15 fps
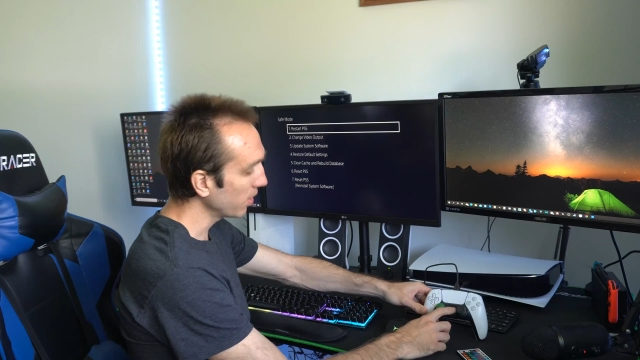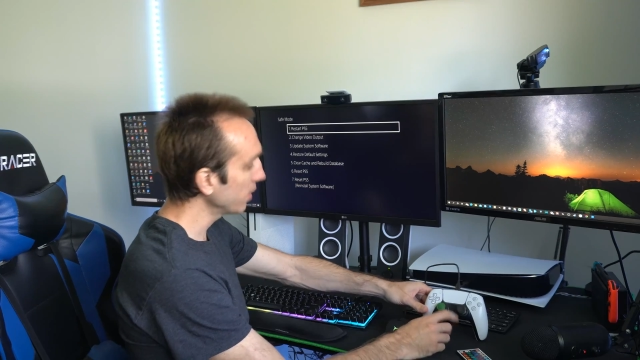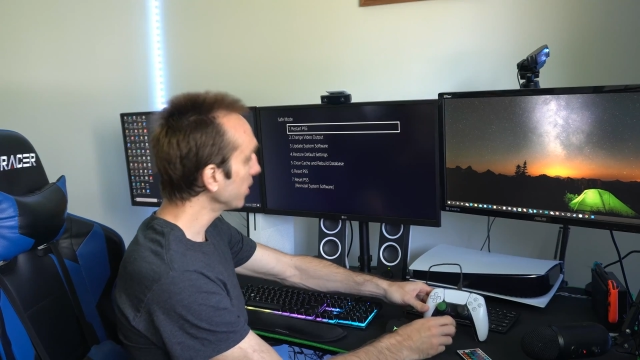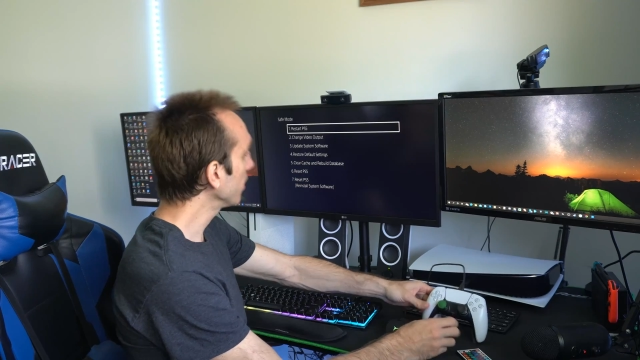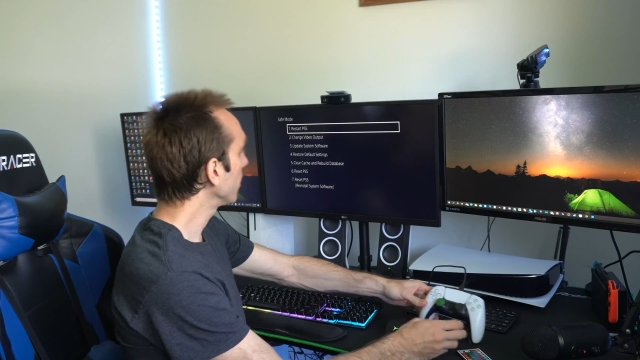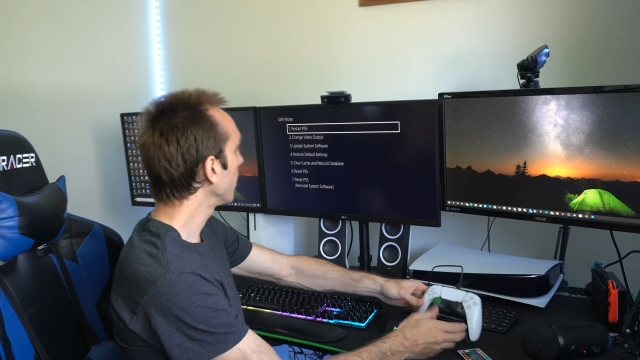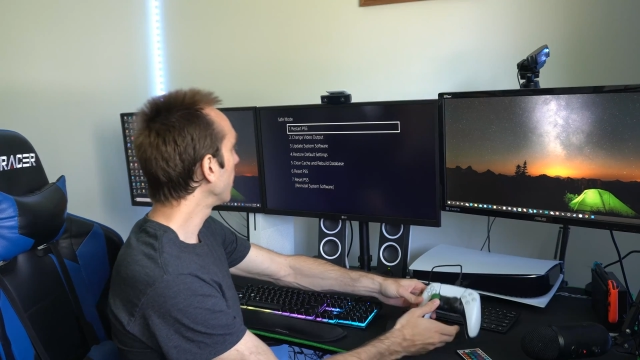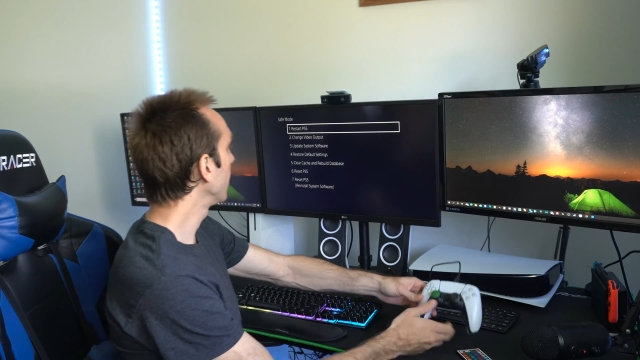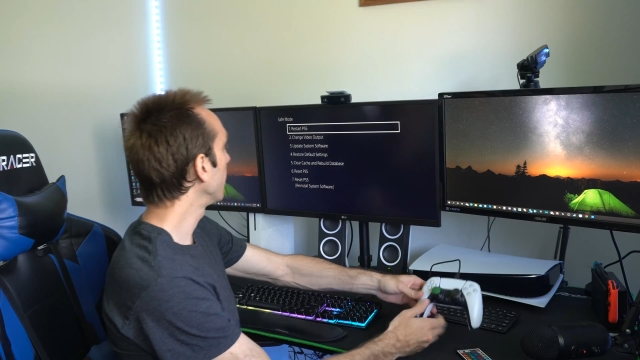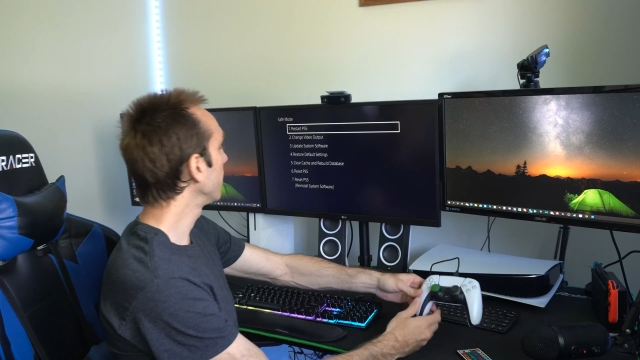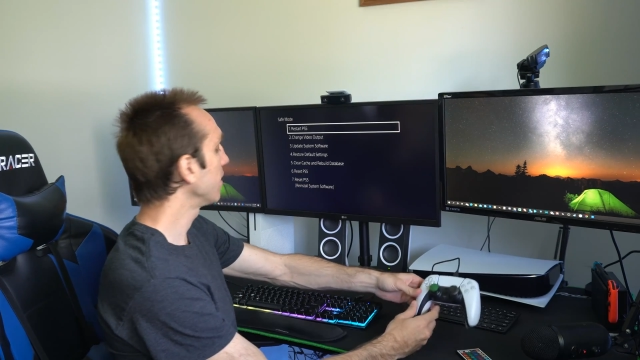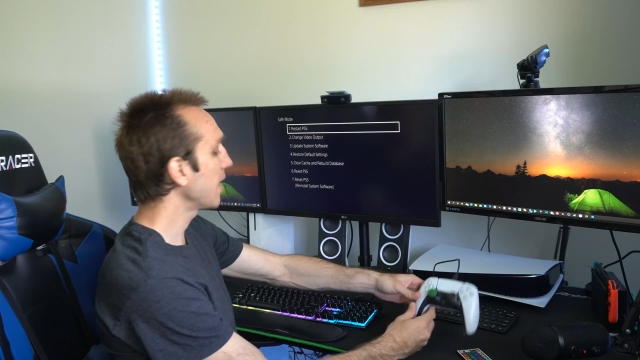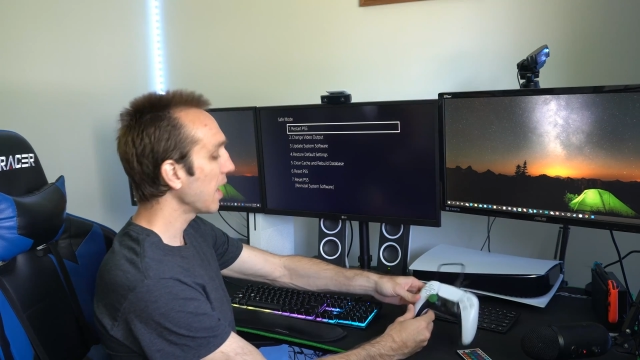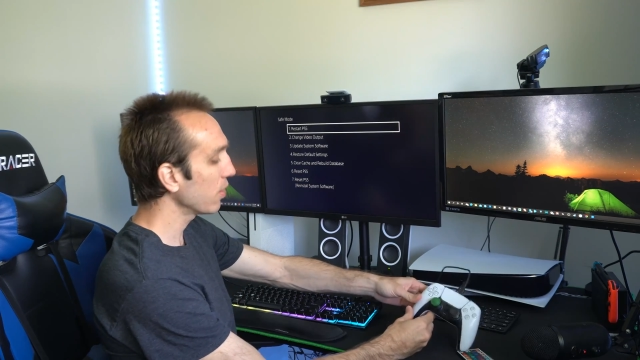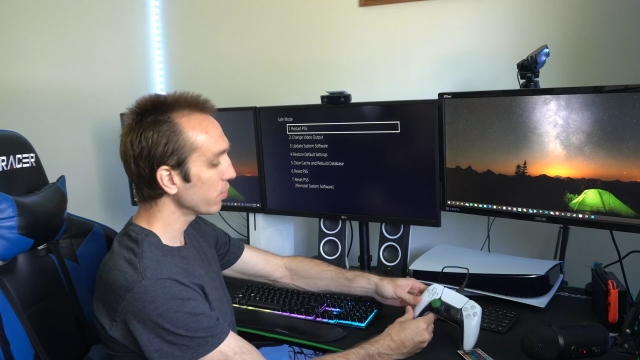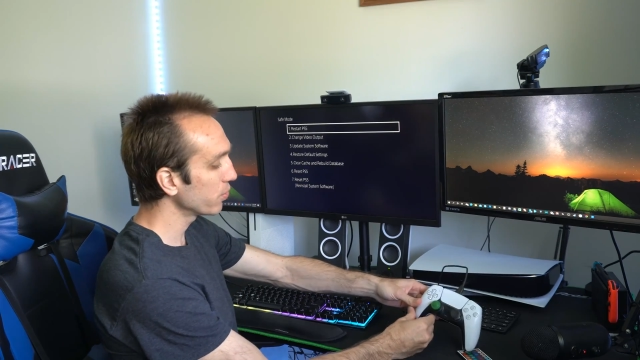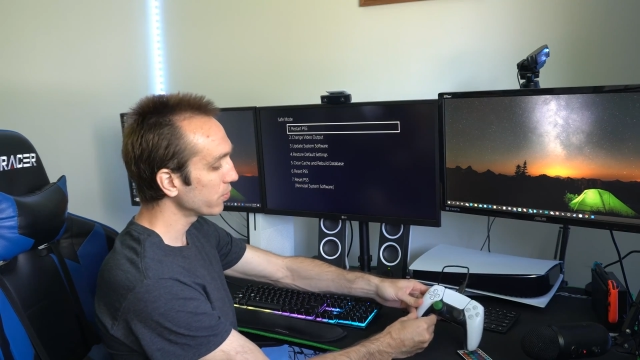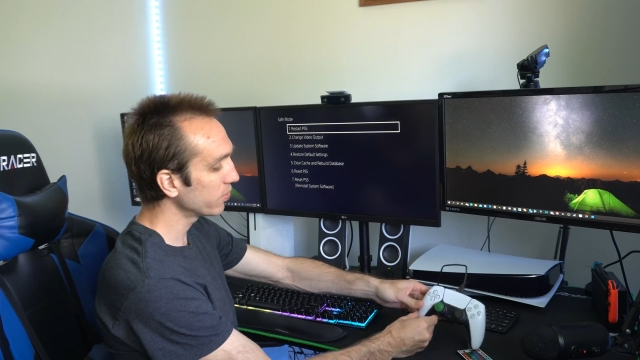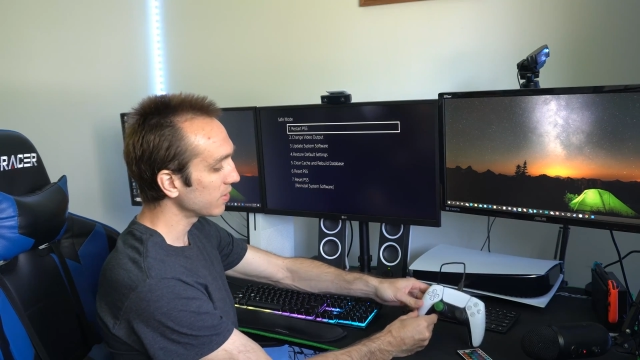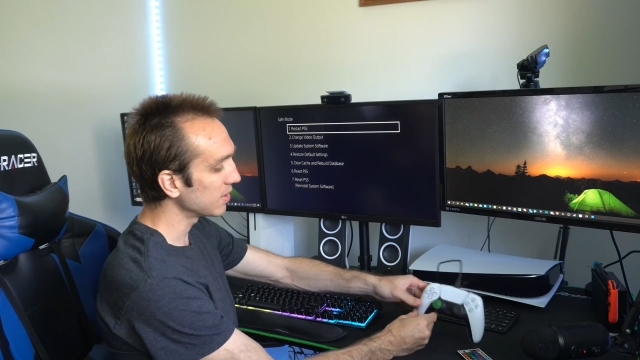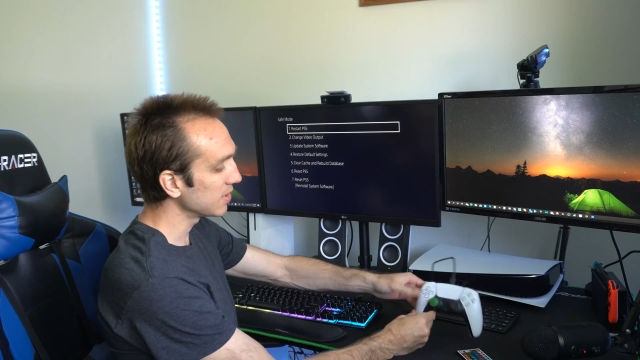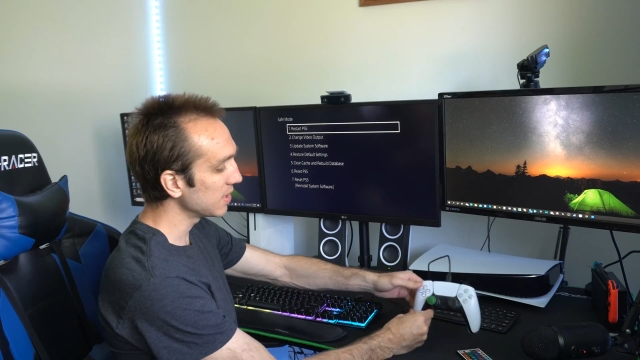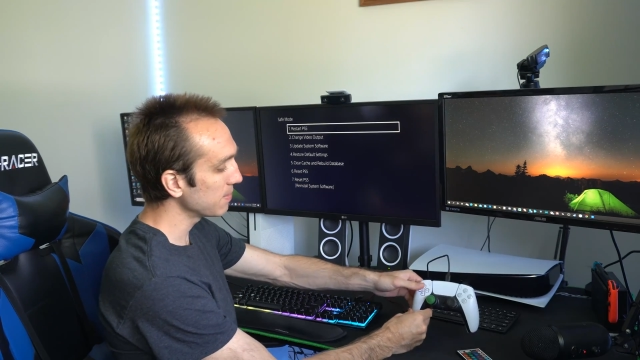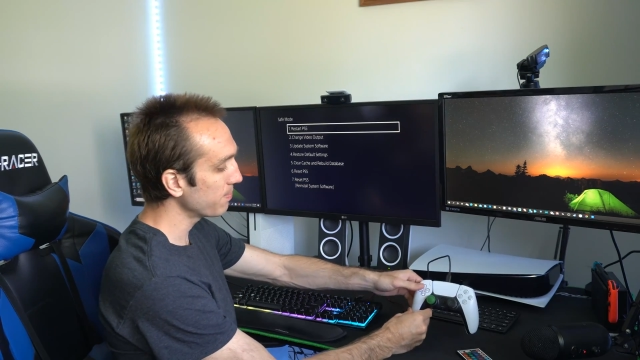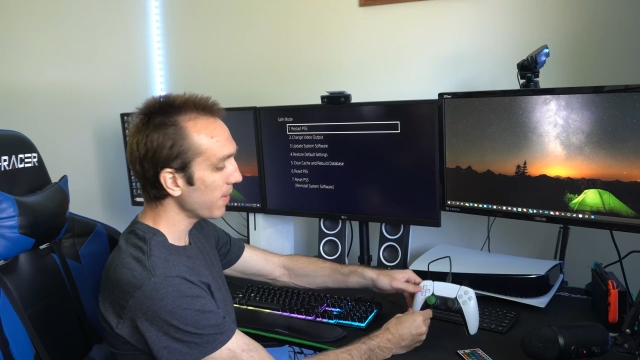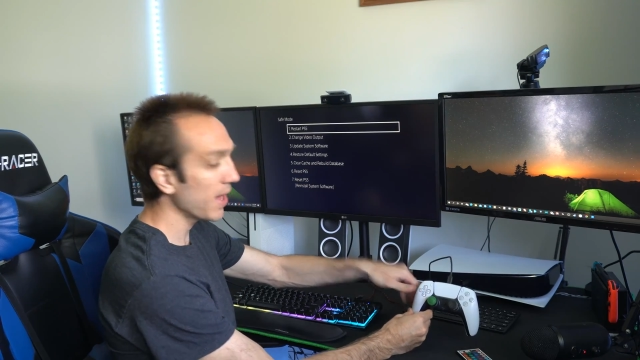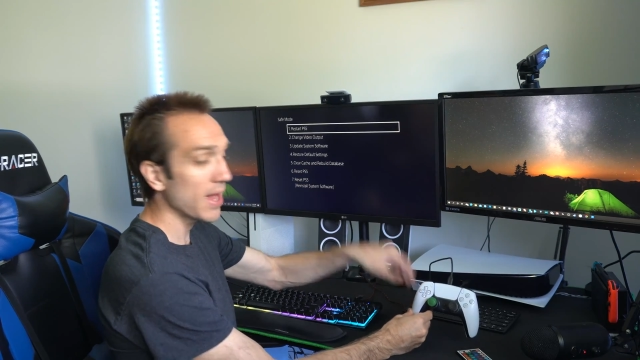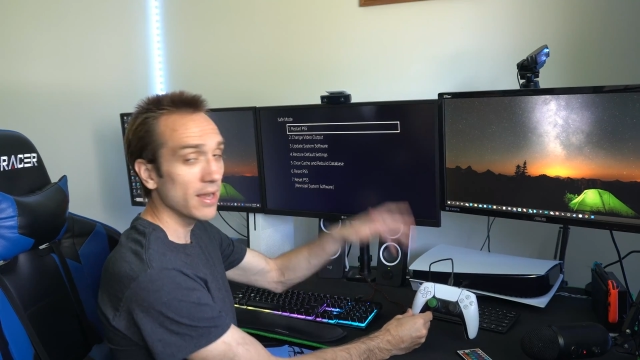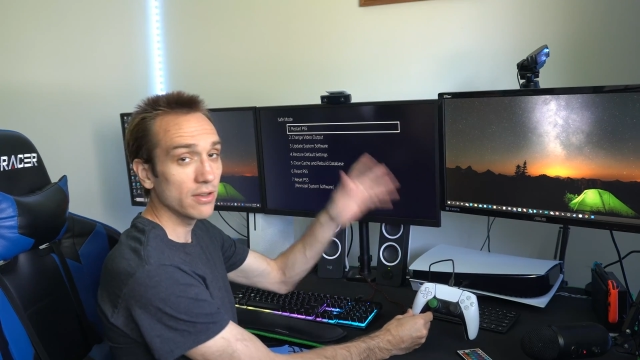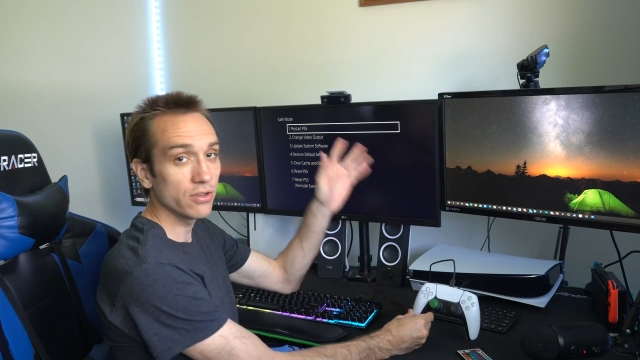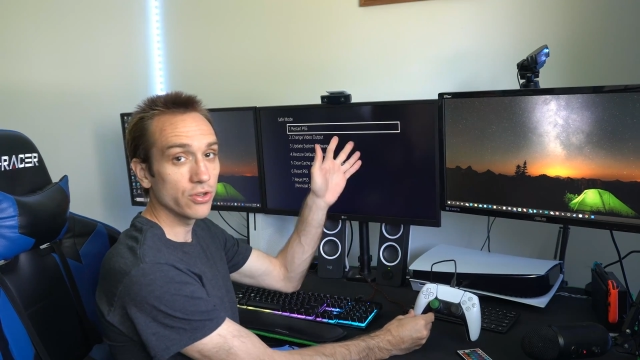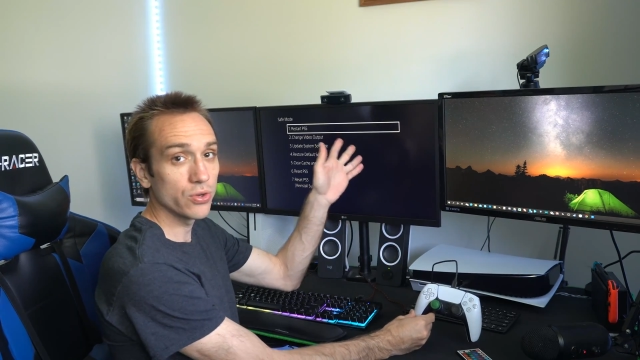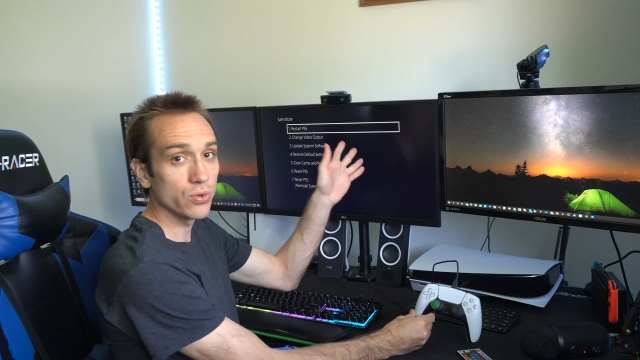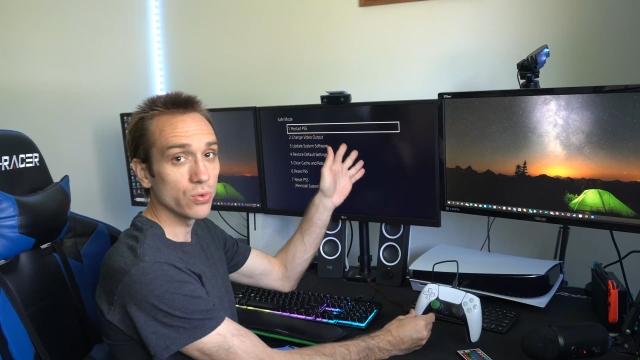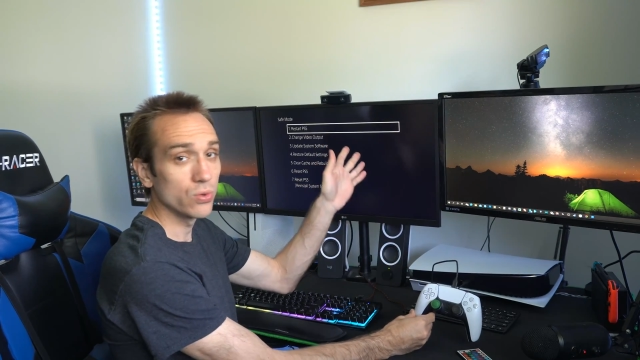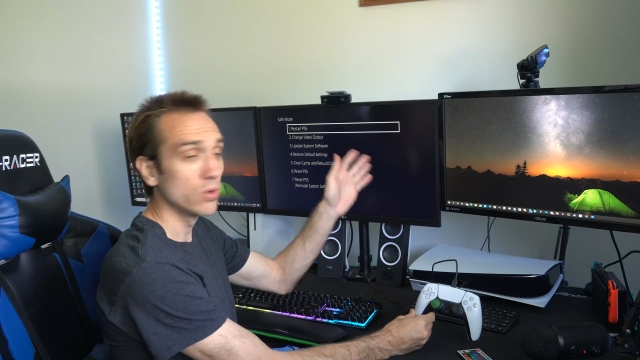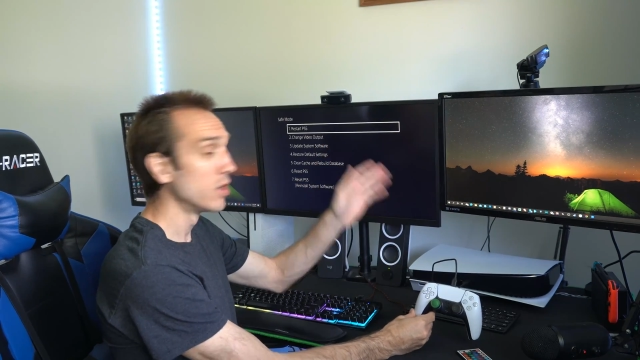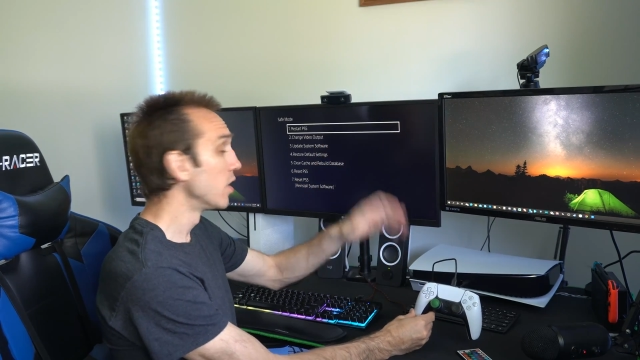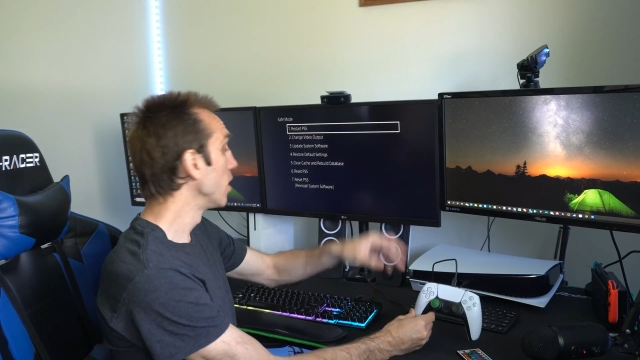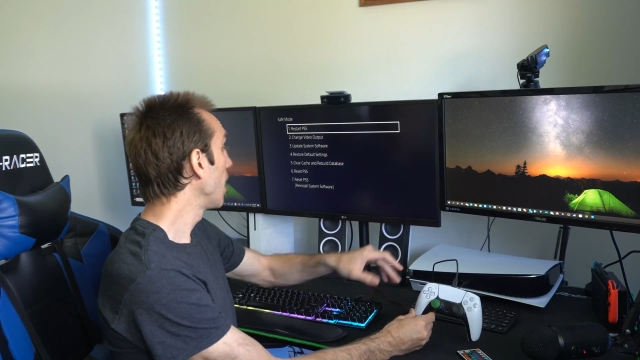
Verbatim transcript: button, and now use the D-pad to